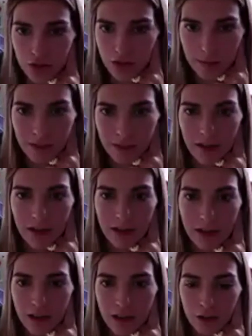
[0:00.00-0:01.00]
I mean,
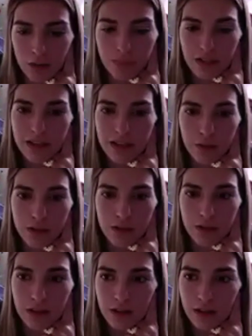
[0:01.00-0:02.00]
I completely
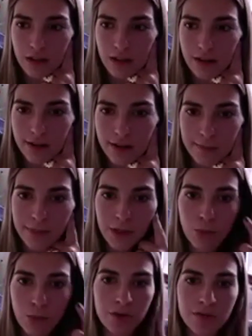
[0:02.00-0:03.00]
agree.
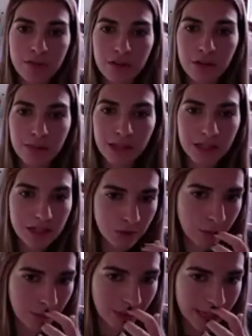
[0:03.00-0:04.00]
One of the biggest
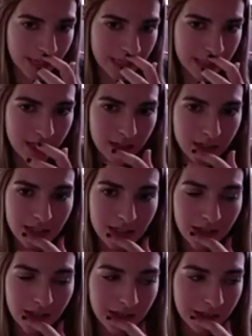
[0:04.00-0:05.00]
complaints is
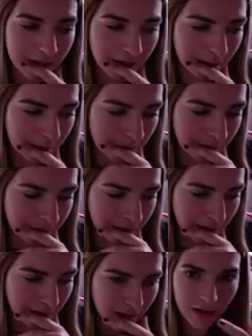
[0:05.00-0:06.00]
that,
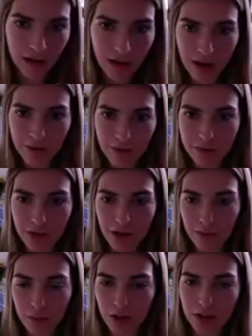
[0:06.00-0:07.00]

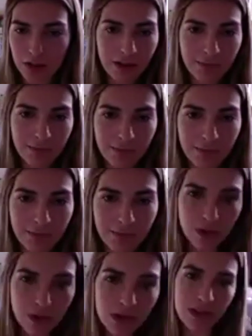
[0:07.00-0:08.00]

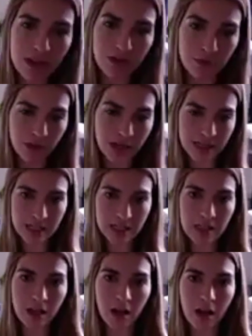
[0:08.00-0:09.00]
last week they've
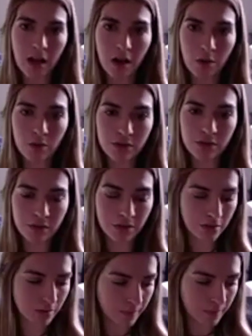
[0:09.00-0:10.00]
released how
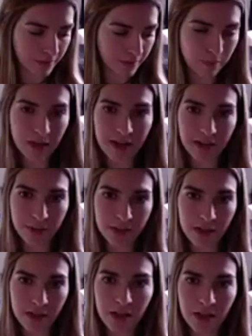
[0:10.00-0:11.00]
the
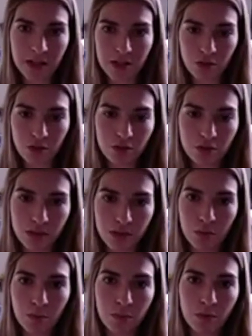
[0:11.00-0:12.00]
plenary is going to be
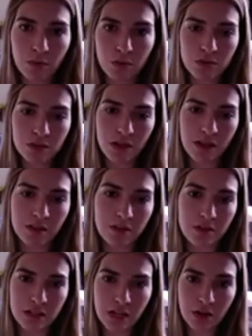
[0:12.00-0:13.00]
composed, and
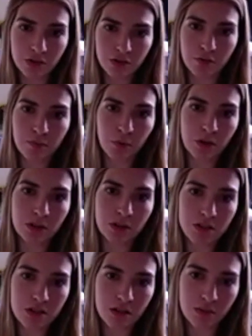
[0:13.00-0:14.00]
there's a lot of political